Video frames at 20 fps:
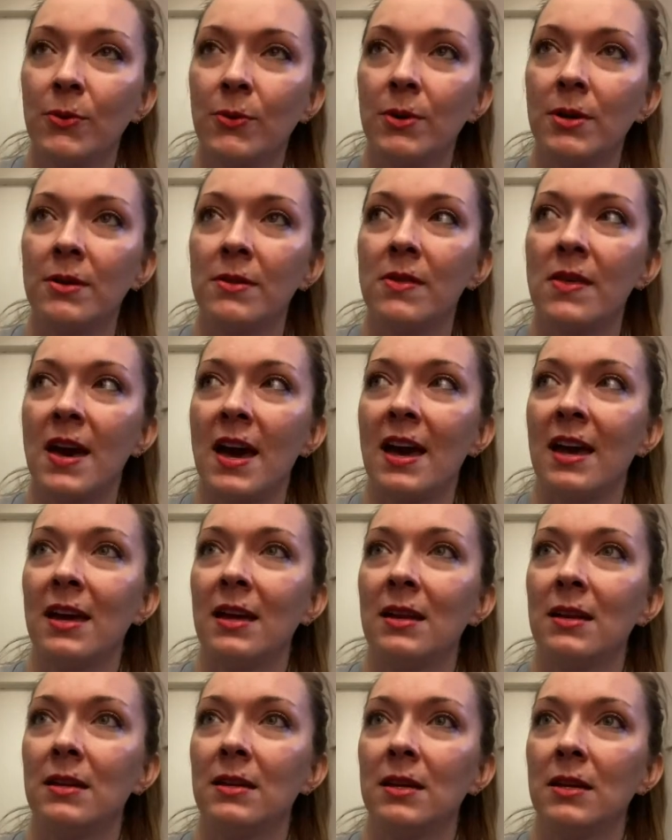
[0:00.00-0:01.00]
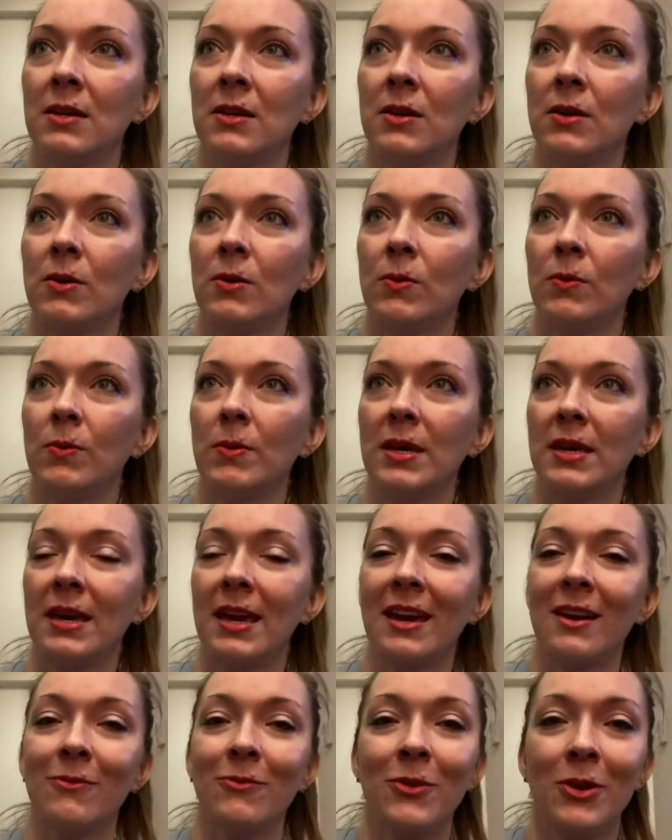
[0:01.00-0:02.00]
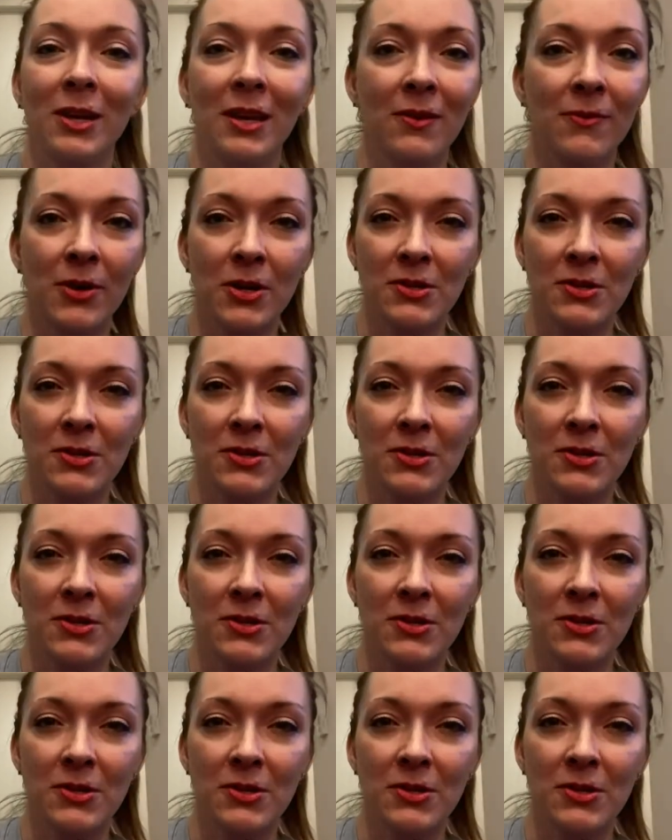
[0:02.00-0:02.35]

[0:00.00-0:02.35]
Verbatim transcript: or that you know we can't forgive